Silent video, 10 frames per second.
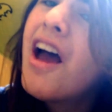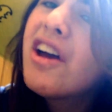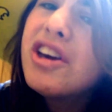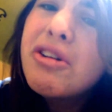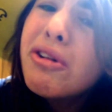
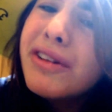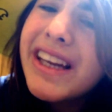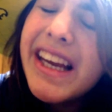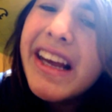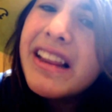You don't
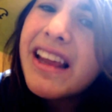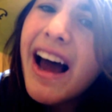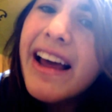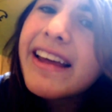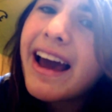need
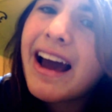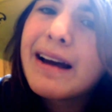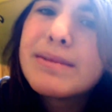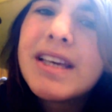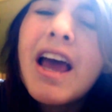thigh
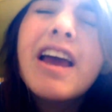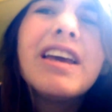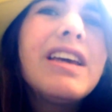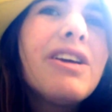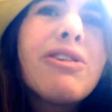gaps.
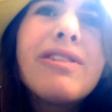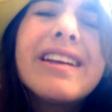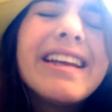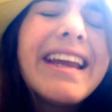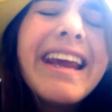You don't
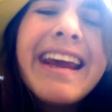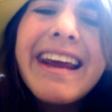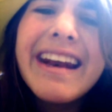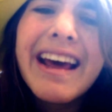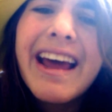
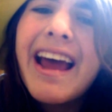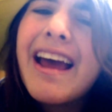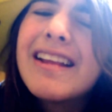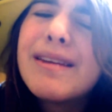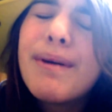need
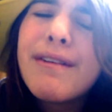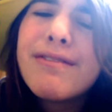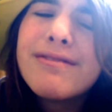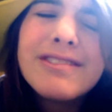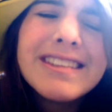to be
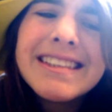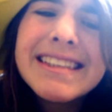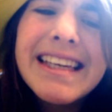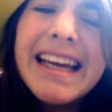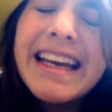
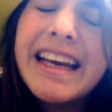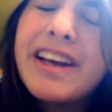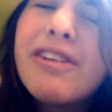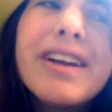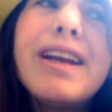skinny.
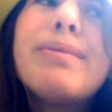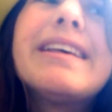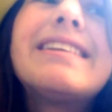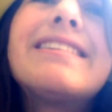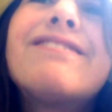You don't need to be
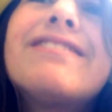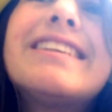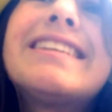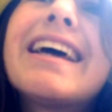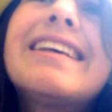
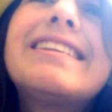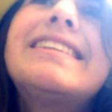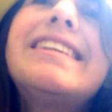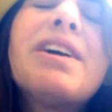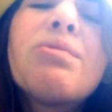size
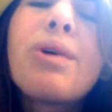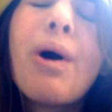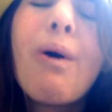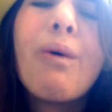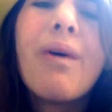
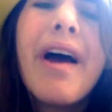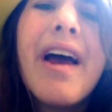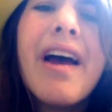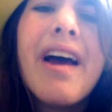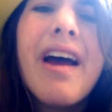0.
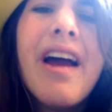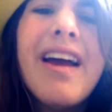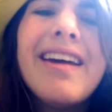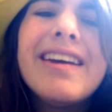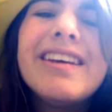
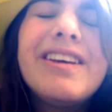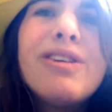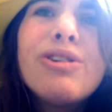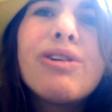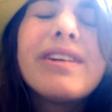
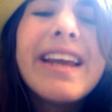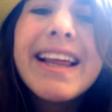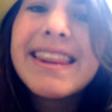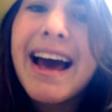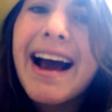You don't
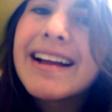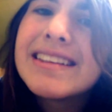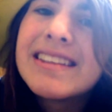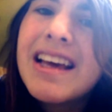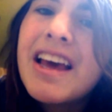need
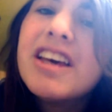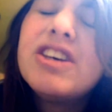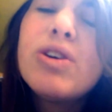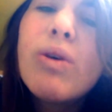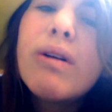that.
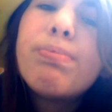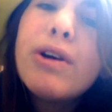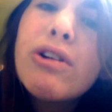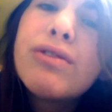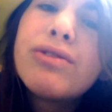You are
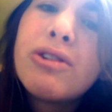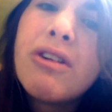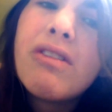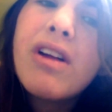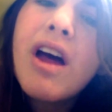beautiful.